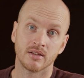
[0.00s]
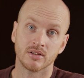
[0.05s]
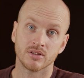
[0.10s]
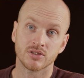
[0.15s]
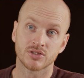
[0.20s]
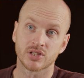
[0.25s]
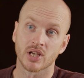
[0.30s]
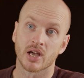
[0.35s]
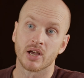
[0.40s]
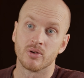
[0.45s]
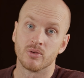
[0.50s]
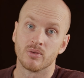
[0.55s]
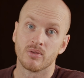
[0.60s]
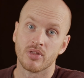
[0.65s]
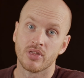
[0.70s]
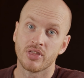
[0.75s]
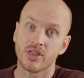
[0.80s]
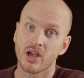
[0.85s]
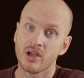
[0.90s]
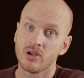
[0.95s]
So
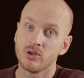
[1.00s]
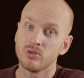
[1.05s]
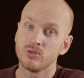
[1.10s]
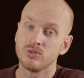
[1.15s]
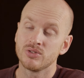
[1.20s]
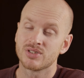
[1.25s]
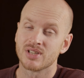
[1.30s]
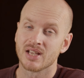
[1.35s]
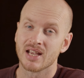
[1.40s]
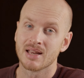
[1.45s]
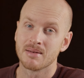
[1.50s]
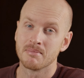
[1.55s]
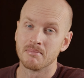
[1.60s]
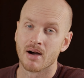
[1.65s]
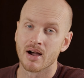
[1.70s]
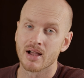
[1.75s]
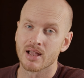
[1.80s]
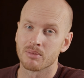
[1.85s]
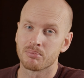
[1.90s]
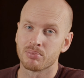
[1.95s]
those, in
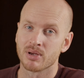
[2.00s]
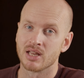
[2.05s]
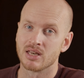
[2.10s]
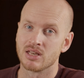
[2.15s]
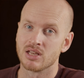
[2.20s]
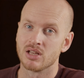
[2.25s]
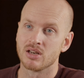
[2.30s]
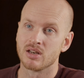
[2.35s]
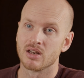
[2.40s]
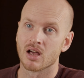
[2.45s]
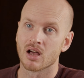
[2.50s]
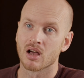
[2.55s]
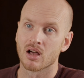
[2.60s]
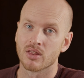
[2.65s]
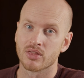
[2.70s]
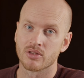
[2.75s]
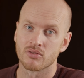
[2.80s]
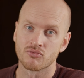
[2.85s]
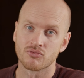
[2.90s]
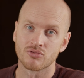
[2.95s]
my opinion,
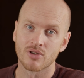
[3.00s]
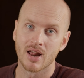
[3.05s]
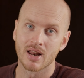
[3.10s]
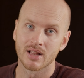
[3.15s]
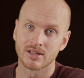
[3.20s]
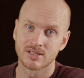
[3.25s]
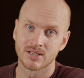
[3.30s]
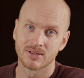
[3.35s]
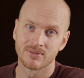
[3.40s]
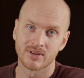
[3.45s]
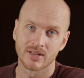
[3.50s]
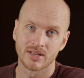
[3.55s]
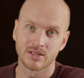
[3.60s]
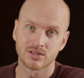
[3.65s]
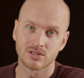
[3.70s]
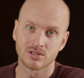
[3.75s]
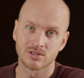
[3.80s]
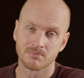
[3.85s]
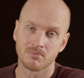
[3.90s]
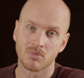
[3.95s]
are the relatively
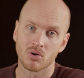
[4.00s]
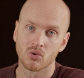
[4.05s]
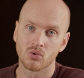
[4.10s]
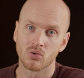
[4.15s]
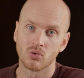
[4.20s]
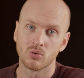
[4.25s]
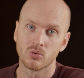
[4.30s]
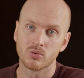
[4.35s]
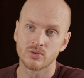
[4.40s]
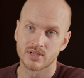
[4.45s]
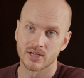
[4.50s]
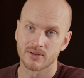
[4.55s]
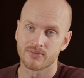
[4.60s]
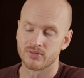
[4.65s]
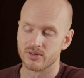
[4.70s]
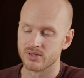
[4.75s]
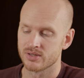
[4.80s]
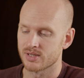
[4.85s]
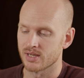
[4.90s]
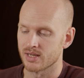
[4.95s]
small
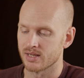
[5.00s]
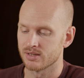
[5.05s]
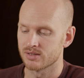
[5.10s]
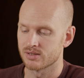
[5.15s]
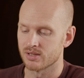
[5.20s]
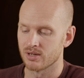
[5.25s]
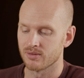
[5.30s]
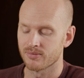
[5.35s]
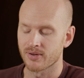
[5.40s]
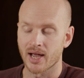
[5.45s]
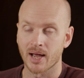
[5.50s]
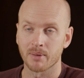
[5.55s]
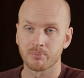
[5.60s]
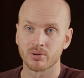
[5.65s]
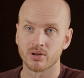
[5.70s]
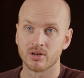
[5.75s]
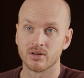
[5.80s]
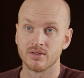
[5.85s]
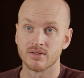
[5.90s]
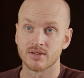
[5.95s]
differences that have
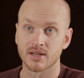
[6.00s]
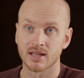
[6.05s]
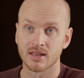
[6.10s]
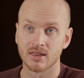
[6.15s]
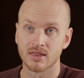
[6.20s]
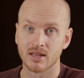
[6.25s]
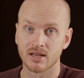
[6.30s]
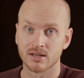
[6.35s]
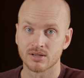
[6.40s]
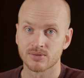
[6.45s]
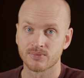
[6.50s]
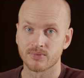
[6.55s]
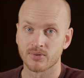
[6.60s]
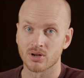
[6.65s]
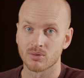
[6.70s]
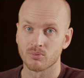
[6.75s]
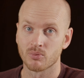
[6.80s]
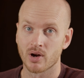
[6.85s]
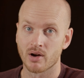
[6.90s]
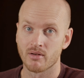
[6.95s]
happened in this
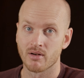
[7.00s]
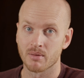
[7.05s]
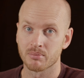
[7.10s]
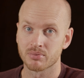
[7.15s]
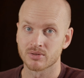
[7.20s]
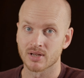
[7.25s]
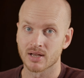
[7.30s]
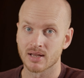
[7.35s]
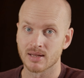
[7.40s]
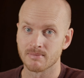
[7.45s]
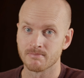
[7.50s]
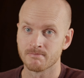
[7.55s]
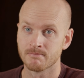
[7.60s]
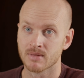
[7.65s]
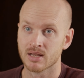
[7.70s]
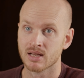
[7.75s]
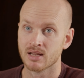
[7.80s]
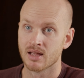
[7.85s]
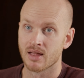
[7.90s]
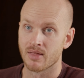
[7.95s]
firmware update.
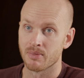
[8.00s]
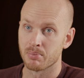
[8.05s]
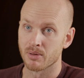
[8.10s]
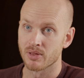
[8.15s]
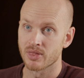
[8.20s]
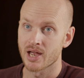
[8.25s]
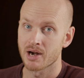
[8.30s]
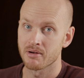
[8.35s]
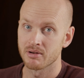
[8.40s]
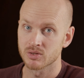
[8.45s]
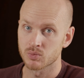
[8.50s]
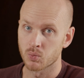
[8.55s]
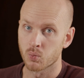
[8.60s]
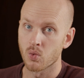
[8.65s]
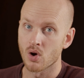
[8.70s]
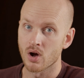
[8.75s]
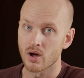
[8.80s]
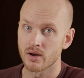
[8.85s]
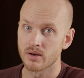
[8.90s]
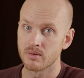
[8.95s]
But there is
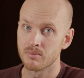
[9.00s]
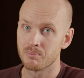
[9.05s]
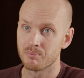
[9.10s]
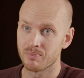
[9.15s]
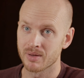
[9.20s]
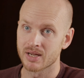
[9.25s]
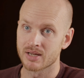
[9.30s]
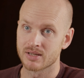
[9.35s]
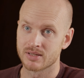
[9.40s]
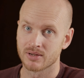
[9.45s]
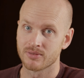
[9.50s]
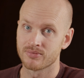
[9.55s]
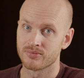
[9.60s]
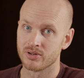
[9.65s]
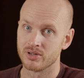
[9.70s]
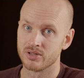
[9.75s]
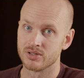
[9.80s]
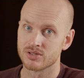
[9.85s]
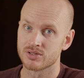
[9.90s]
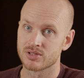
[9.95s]
one big
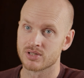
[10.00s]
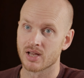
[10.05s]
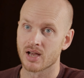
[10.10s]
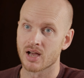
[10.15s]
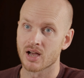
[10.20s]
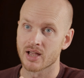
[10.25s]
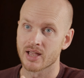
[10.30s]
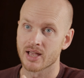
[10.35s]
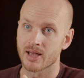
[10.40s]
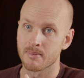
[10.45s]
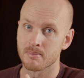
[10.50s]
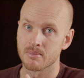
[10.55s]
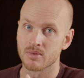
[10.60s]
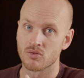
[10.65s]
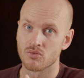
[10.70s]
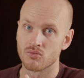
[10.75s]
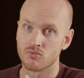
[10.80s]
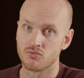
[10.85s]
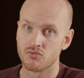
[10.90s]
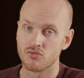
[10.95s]
difference that I am
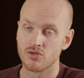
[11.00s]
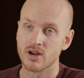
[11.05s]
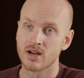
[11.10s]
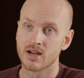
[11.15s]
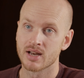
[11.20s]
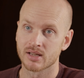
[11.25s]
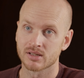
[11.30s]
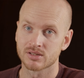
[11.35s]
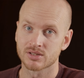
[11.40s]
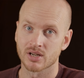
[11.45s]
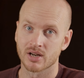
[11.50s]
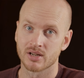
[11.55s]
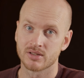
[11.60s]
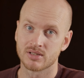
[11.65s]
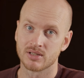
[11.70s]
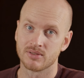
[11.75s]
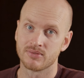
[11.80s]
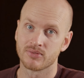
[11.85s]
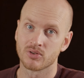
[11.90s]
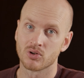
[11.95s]
really
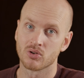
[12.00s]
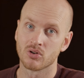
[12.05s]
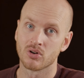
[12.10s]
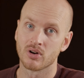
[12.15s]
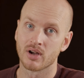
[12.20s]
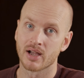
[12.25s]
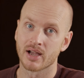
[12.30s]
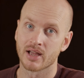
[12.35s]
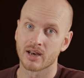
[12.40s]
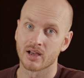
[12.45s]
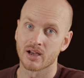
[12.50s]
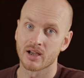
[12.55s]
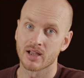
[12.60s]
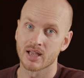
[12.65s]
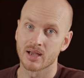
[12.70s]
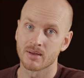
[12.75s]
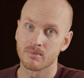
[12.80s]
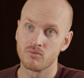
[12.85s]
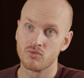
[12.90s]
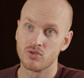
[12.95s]
excited for and I
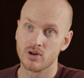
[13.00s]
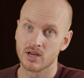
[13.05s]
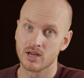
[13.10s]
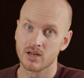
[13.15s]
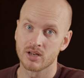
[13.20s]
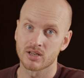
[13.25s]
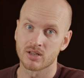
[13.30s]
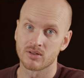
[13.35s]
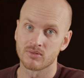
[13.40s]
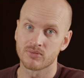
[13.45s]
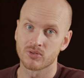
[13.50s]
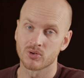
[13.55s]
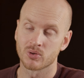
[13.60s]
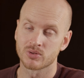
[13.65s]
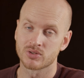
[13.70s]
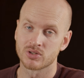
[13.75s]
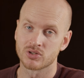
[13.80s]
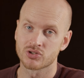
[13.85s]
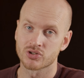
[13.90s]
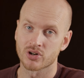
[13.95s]
am really looking
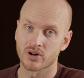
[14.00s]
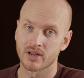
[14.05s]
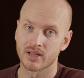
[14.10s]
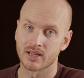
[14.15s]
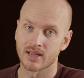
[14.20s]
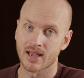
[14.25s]
forward to trying